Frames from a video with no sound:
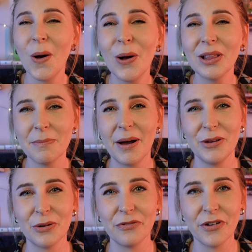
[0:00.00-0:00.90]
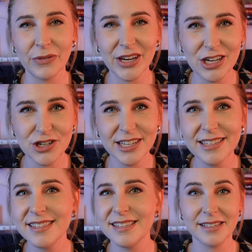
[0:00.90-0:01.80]
all about your
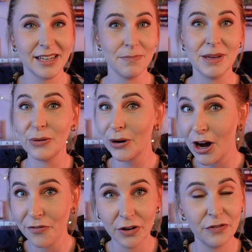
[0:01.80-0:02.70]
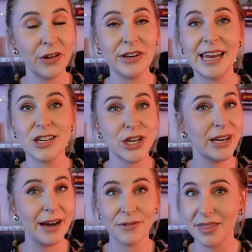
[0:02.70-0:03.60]
foundations. It's gonna be your offer
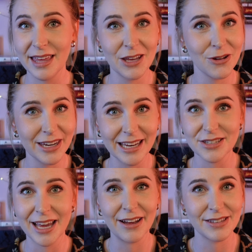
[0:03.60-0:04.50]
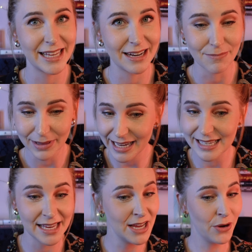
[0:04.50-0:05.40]
foundation, everything you need to have set in
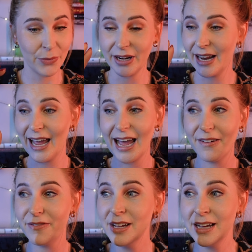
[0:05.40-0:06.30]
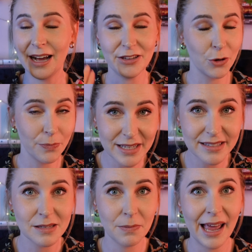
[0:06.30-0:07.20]
place. We're gonna have uh, your
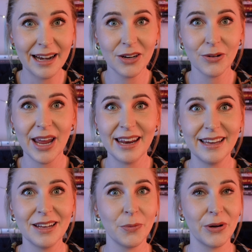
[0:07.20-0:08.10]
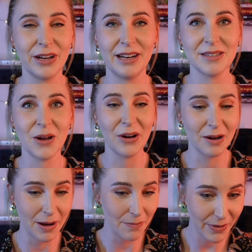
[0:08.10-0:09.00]
business plan created. We're gonna talk
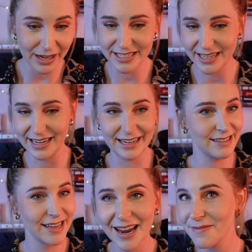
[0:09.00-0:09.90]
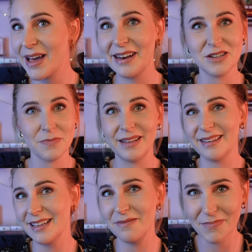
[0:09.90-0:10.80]
about budgeting, time management,
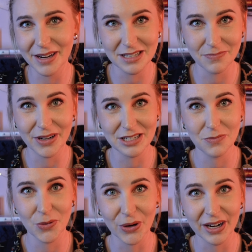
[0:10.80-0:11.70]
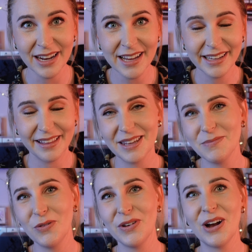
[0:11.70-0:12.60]
and much, much more. And then
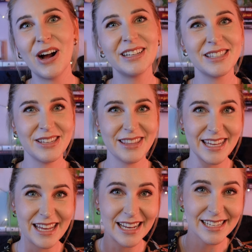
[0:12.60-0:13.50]
moving on to the